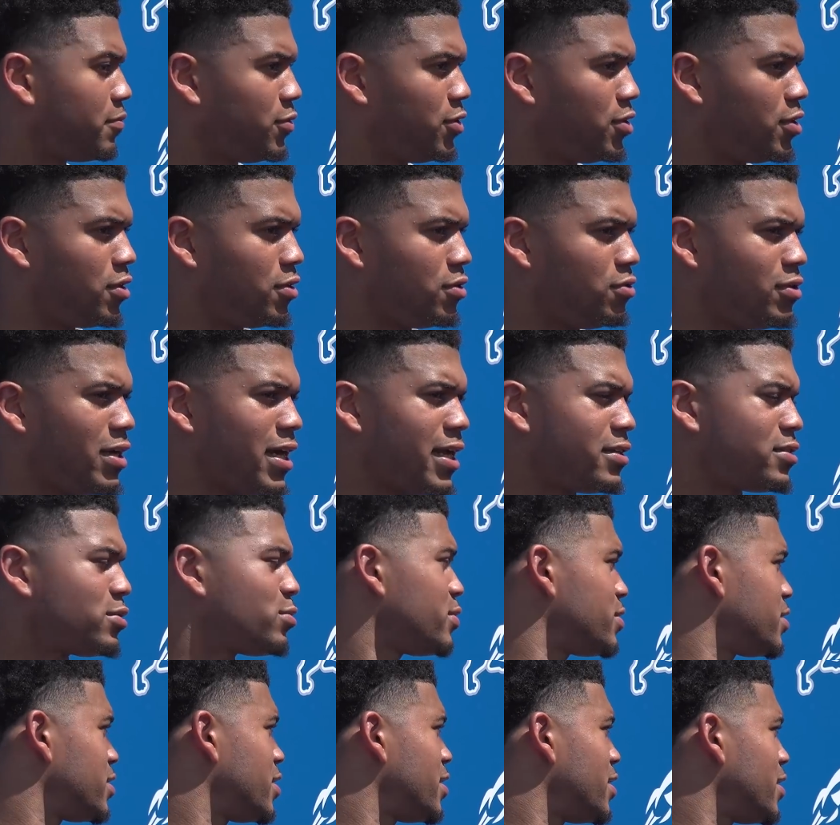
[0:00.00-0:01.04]
You got to
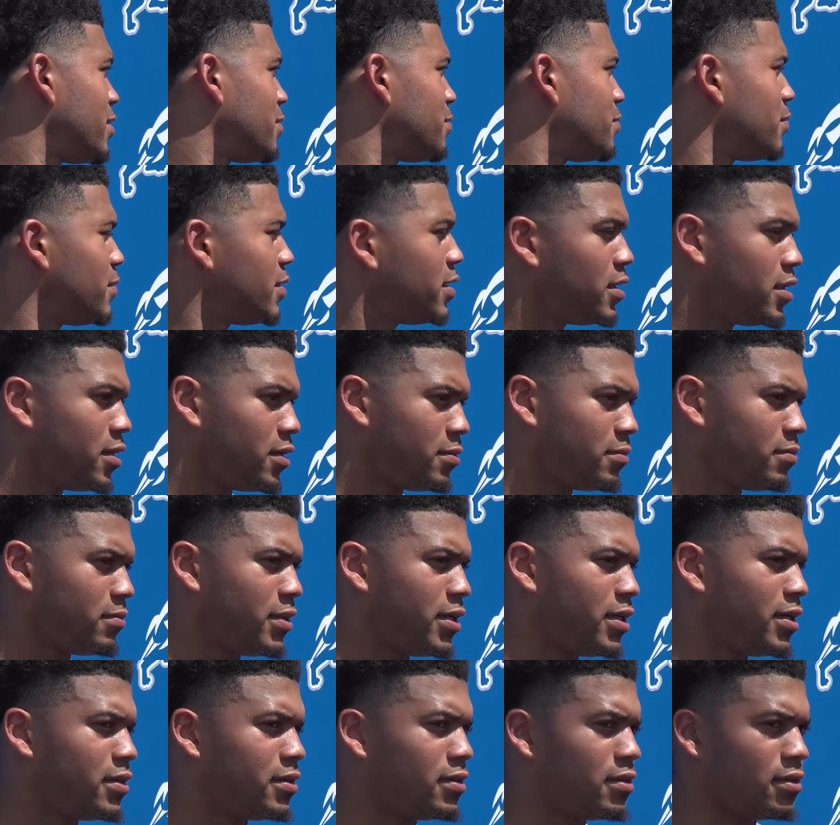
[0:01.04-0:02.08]
switch it up.
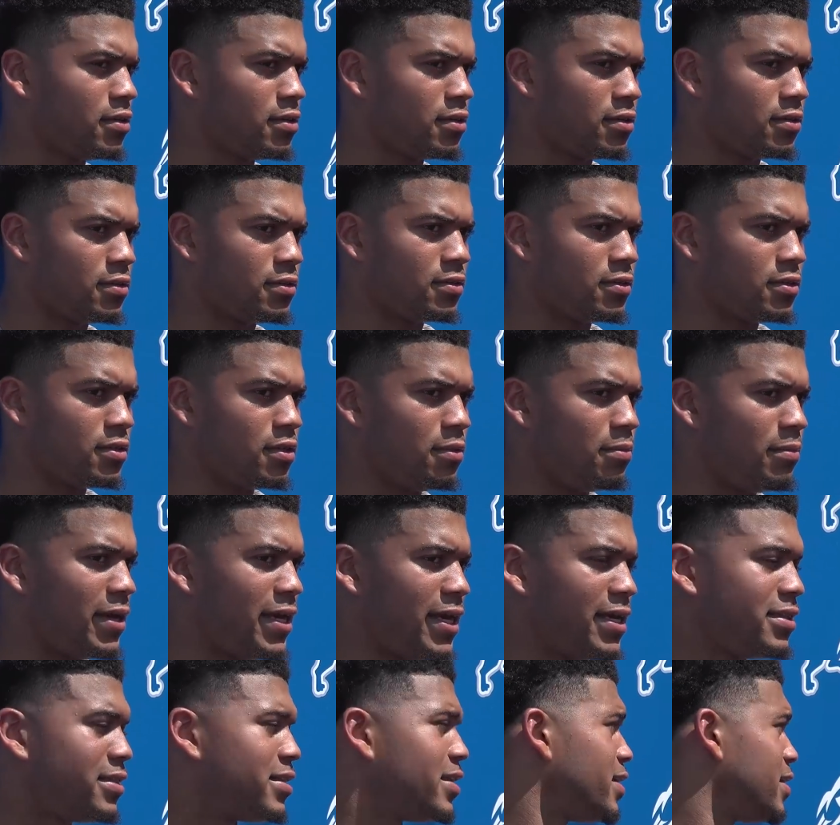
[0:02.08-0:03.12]
But the
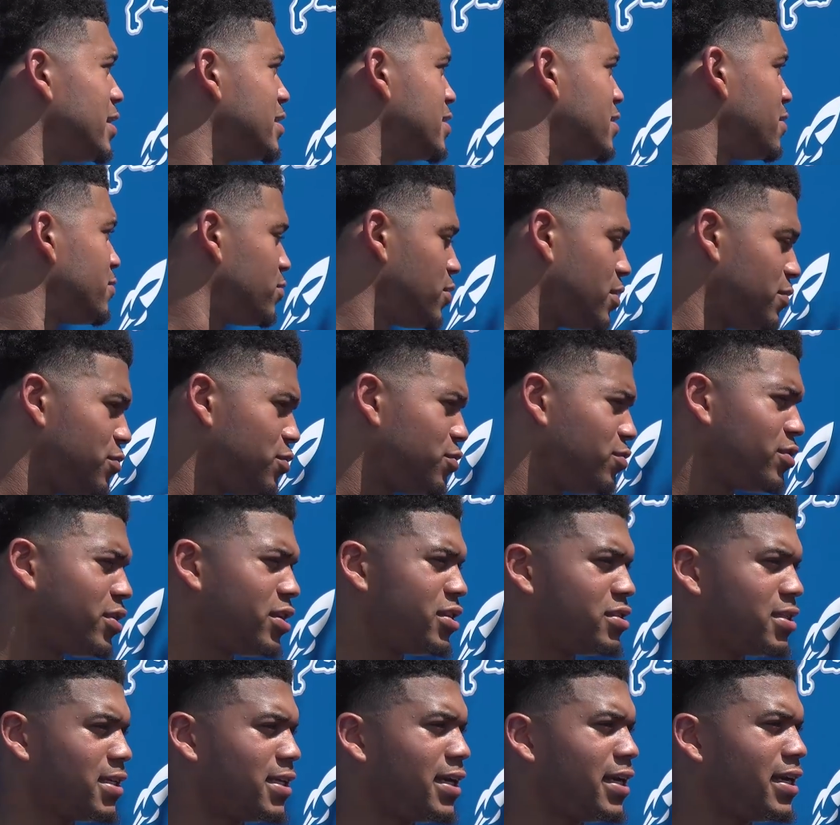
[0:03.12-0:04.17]
main thing is if you can
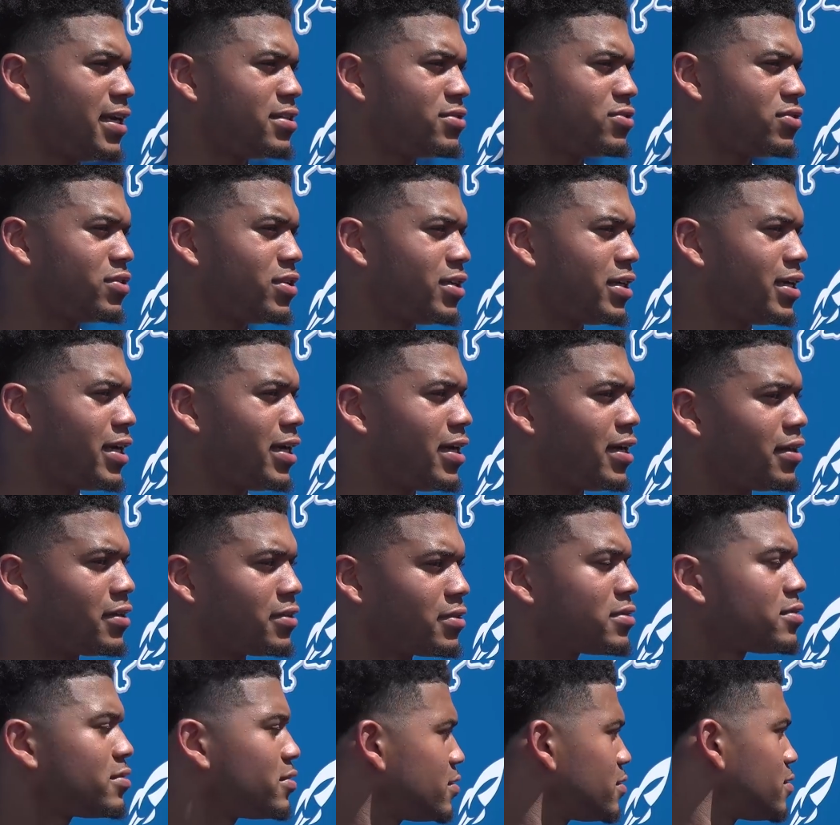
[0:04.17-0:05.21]
get your hands on the guy,
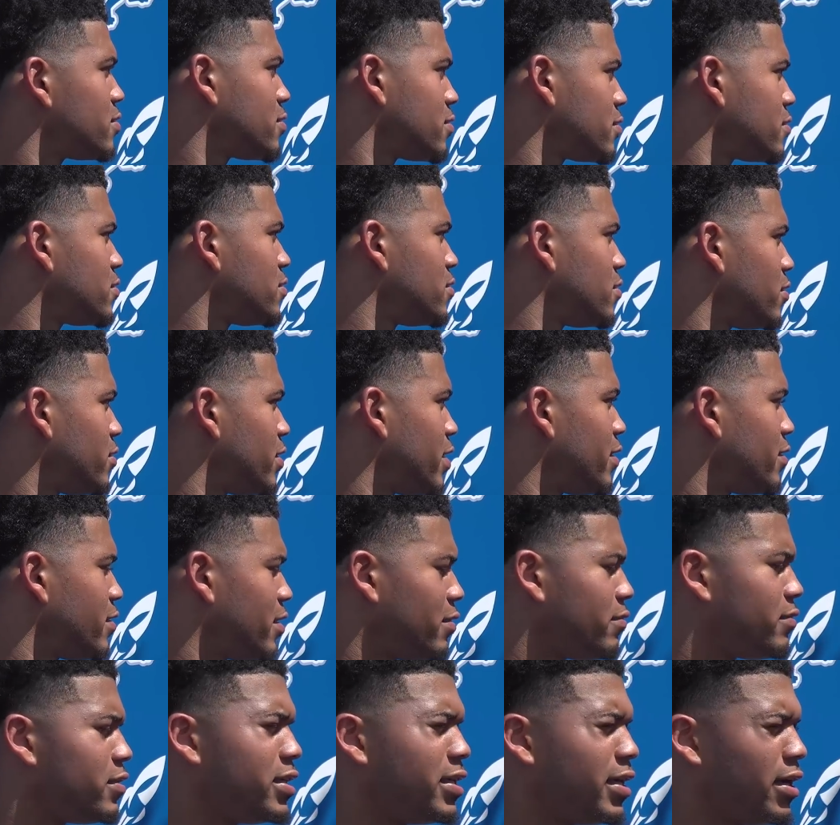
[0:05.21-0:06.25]

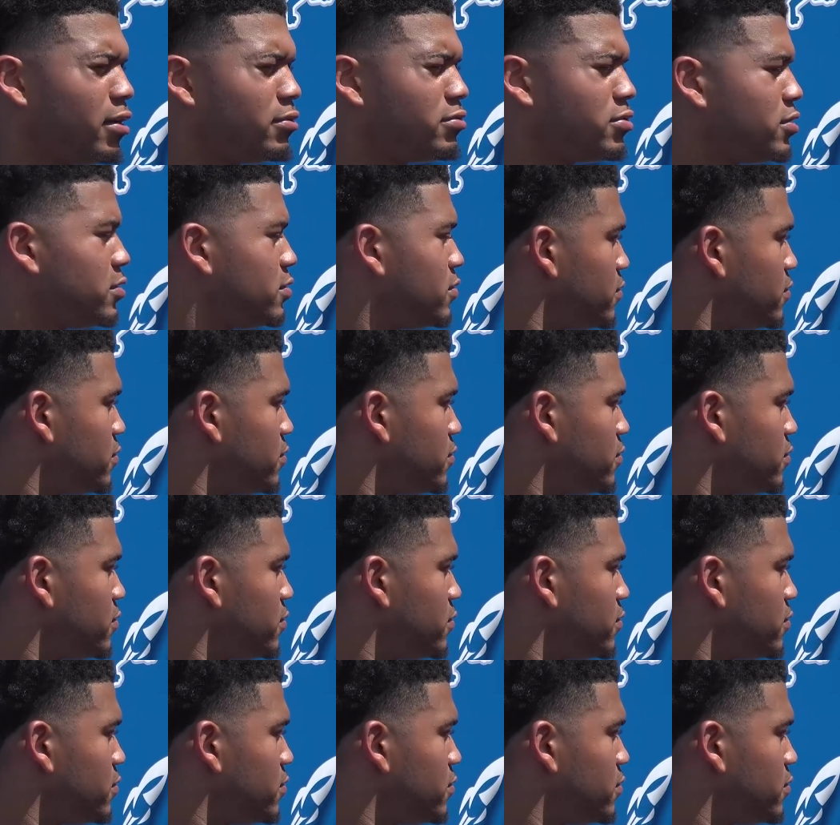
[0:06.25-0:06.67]
that really helps you.